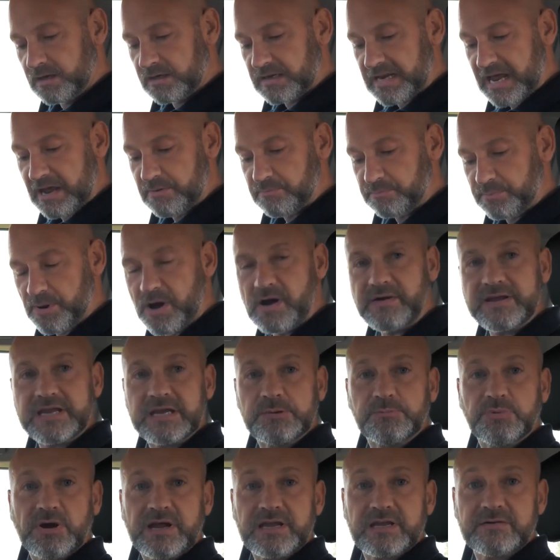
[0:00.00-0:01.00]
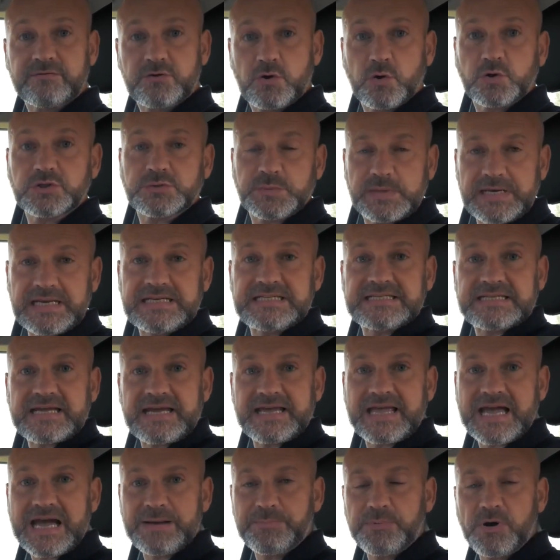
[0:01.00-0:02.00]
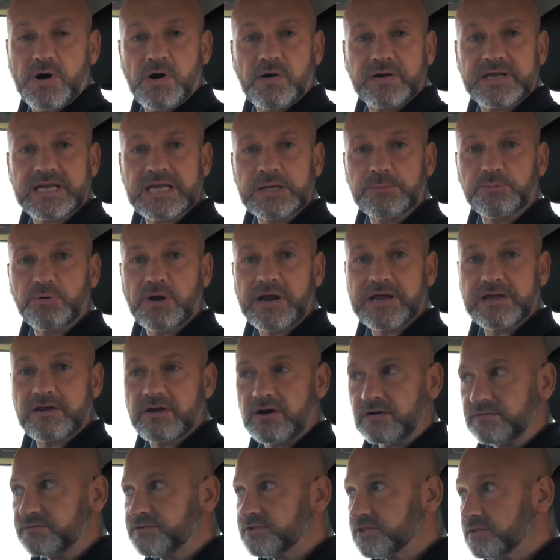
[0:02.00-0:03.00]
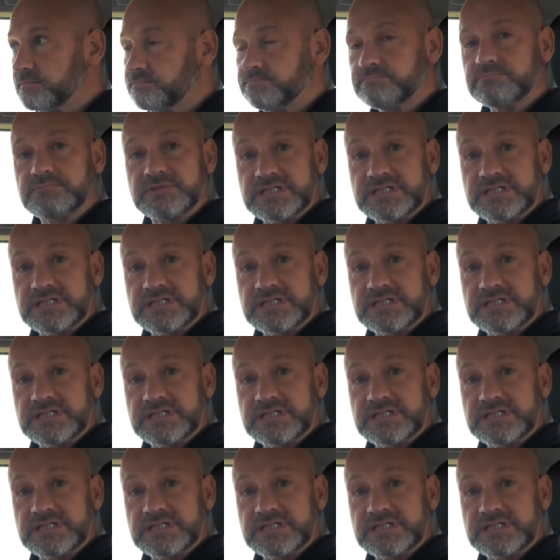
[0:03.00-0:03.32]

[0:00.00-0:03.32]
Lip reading: Now parking brake, of course we need to take our parking brake off to